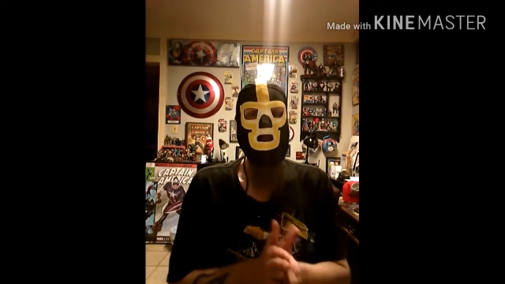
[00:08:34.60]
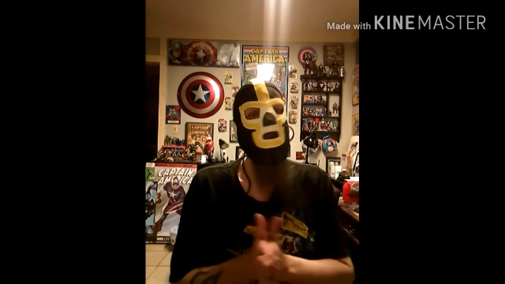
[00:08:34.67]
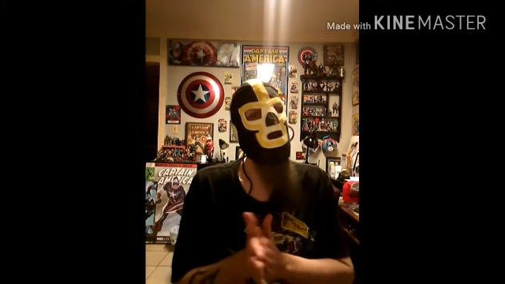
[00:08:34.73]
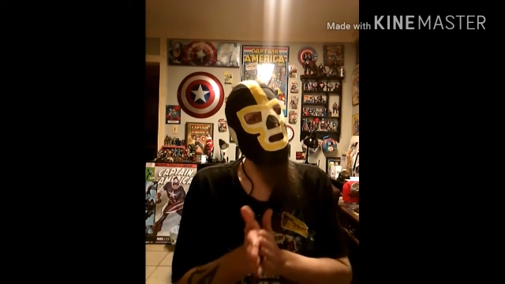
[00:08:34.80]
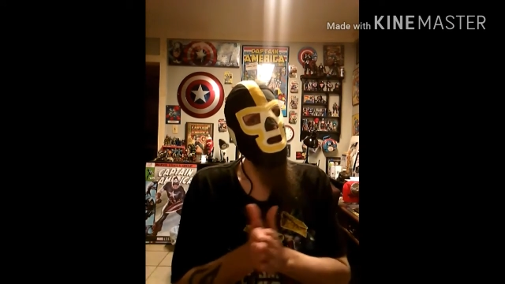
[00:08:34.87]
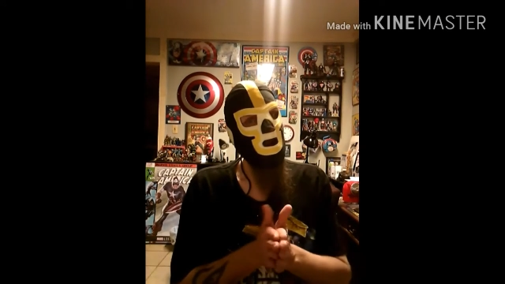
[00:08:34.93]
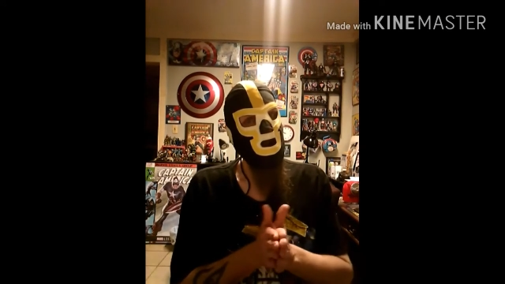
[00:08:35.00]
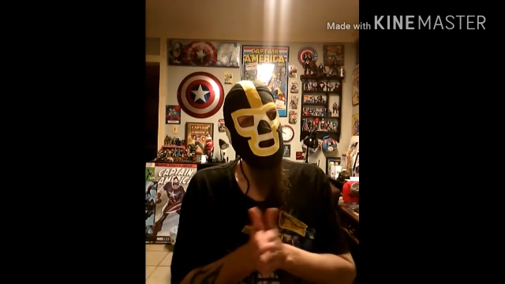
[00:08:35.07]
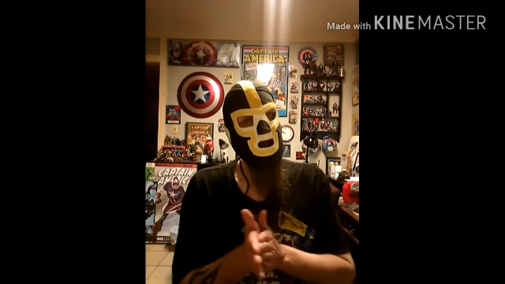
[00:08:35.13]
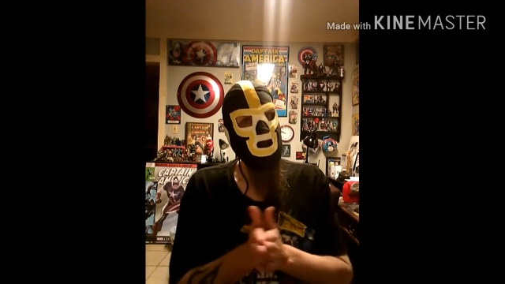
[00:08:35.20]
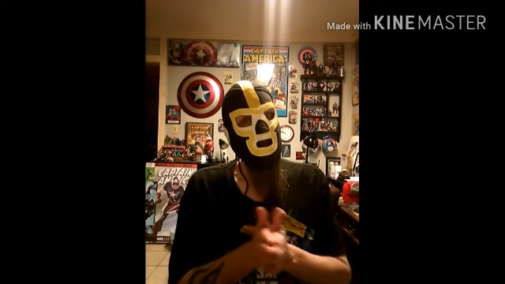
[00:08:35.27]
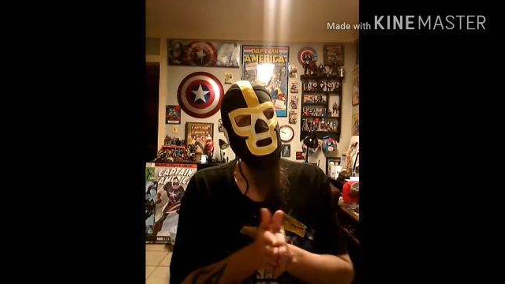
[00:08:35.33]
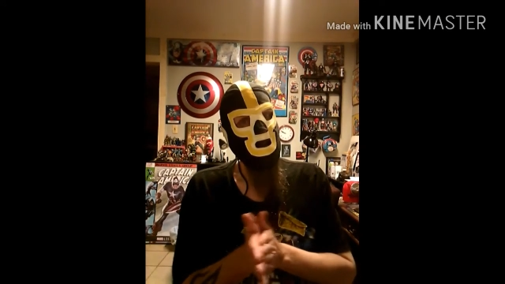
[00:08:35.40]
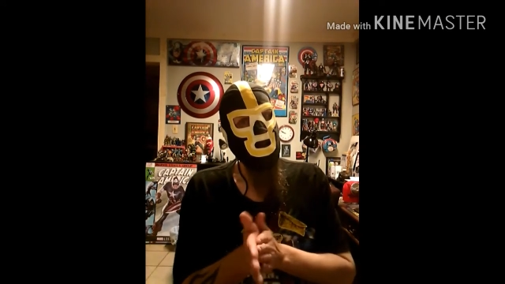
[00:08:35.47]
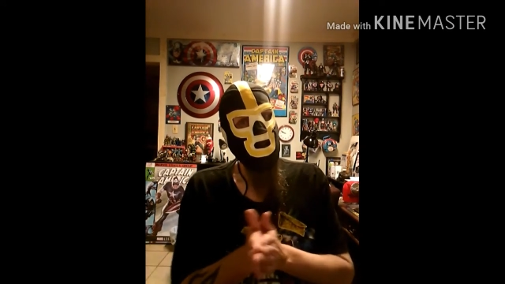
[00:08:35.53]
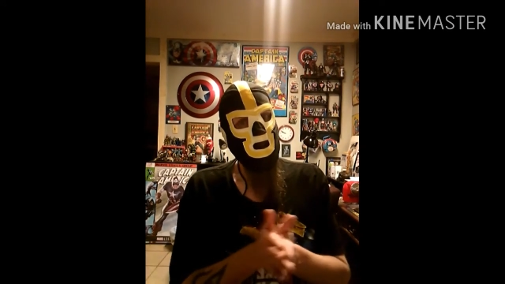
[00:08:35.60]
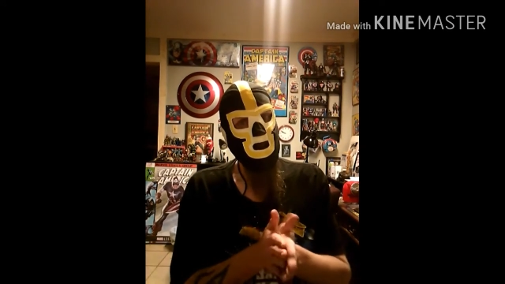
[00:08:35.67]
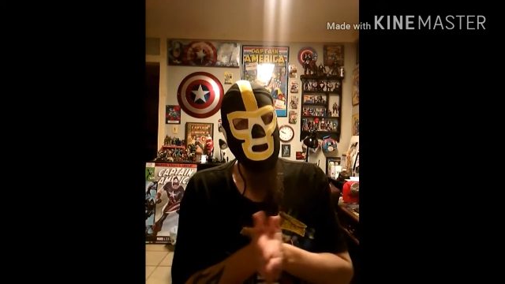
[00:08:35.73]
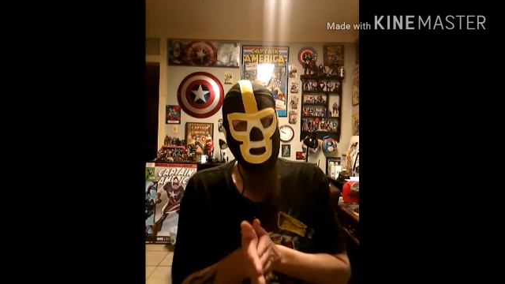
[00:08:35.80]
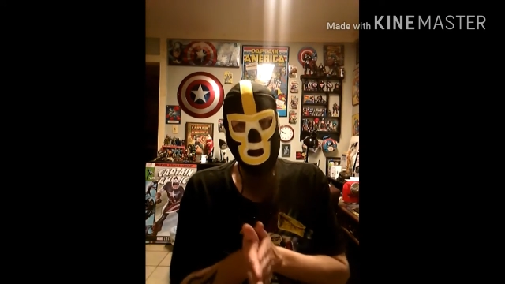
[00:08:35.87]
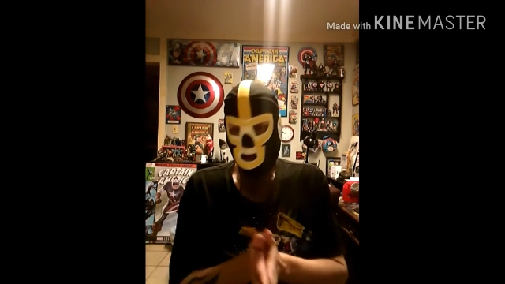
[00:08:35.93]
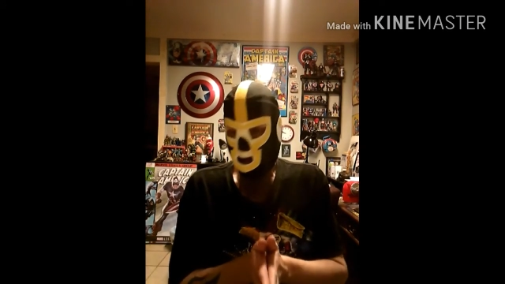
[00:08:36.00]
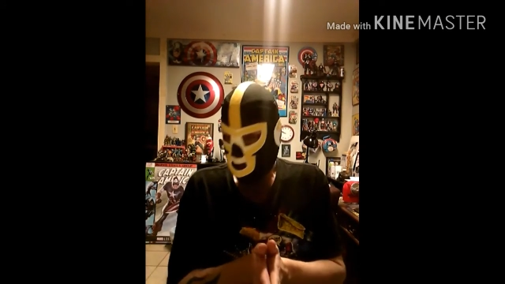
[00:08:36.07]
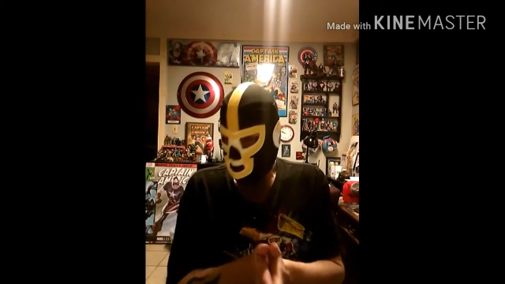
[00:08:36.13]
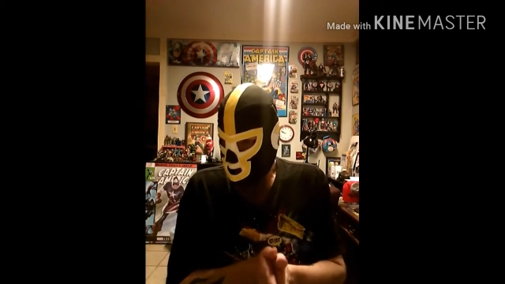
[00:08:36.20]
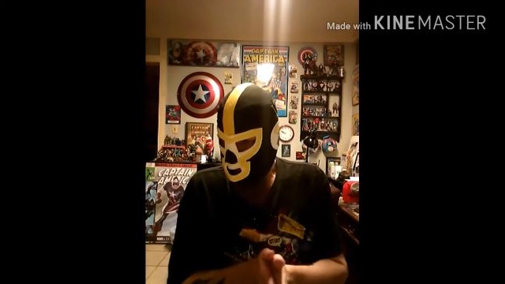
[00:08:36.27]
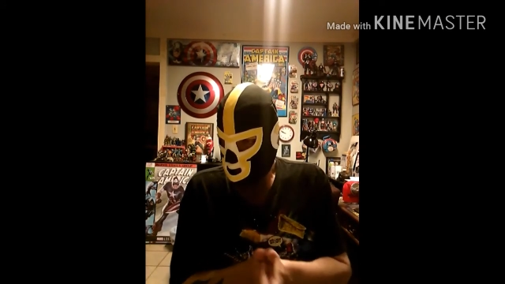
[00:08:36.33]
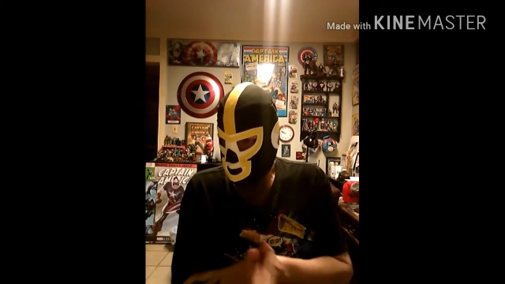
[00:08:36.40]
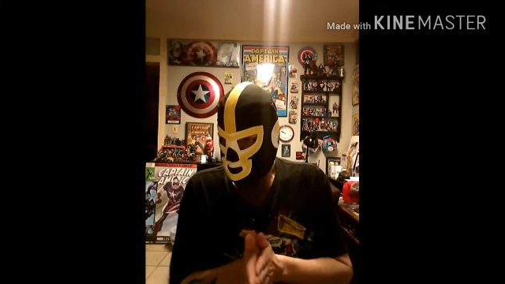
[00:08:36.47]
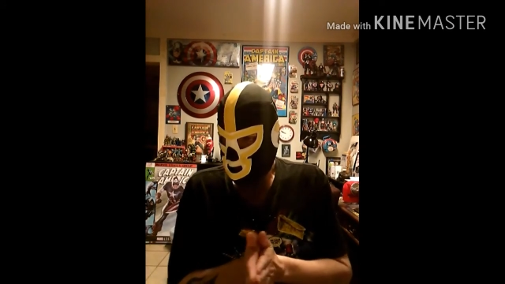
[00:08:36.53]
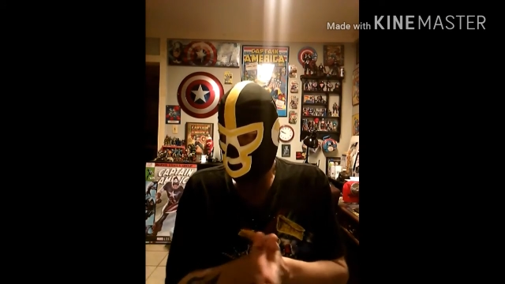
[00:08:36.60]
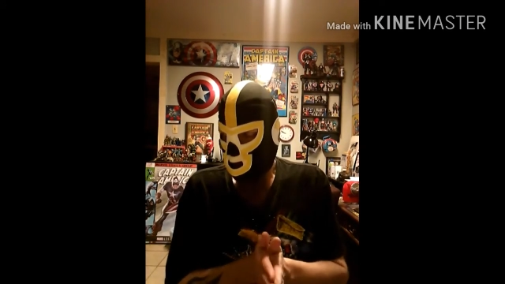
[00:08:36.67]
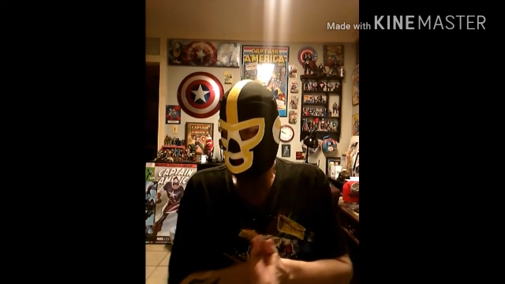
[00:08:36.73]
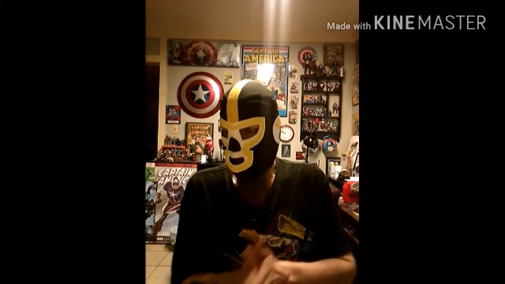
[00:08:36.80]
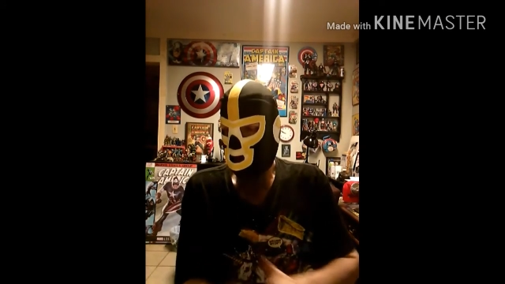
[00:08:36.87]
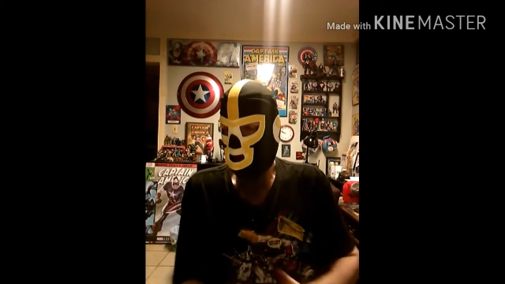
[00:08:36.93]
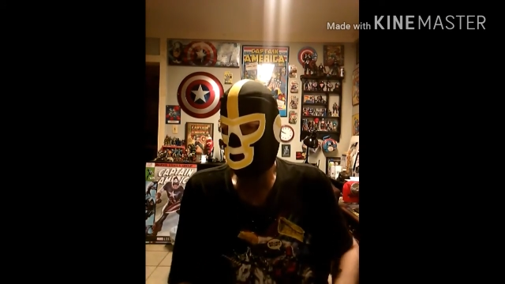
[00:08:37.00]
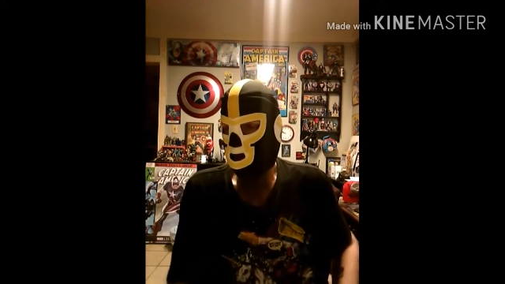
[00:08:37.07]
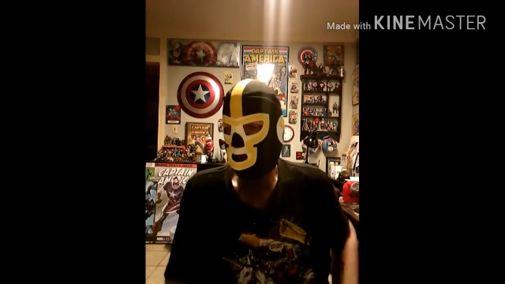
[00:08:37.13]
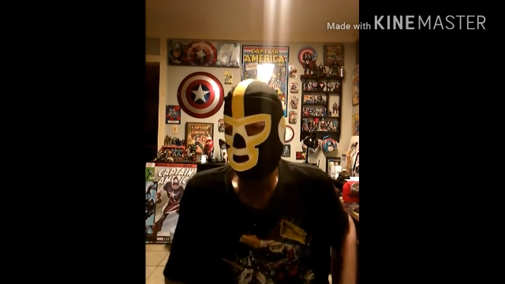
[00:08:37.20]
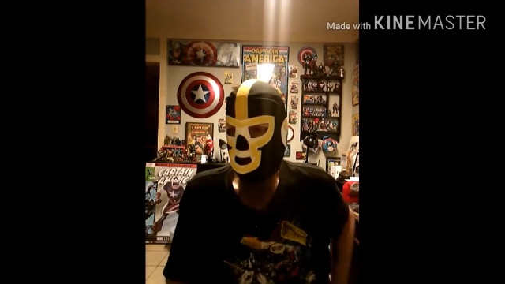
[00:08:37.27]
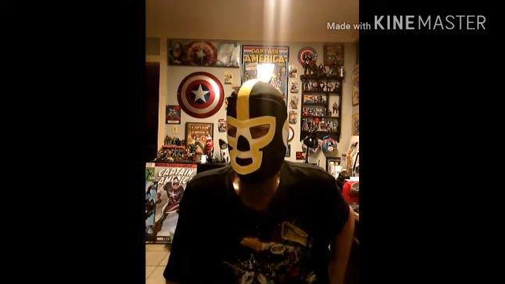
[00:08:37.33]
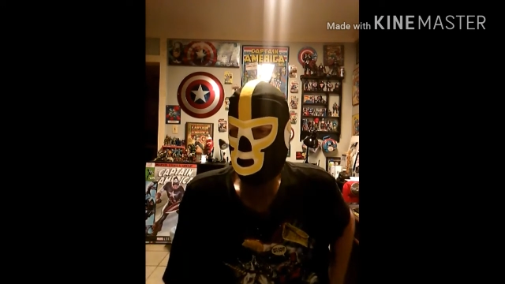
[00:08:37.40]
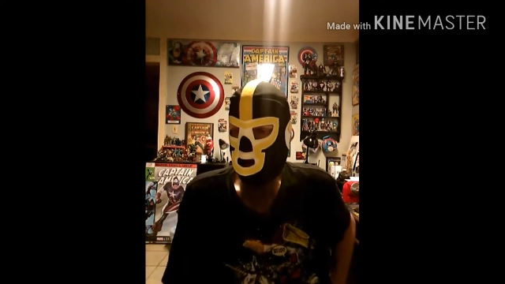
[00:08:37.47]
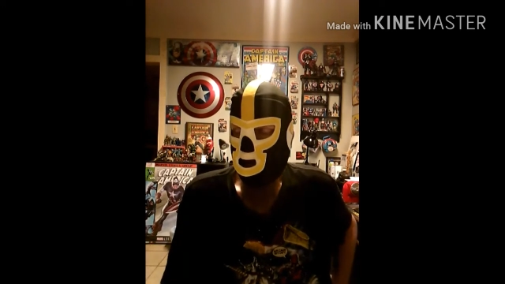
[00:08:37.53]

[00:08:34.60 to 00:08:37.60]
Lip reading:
(no speaker visible)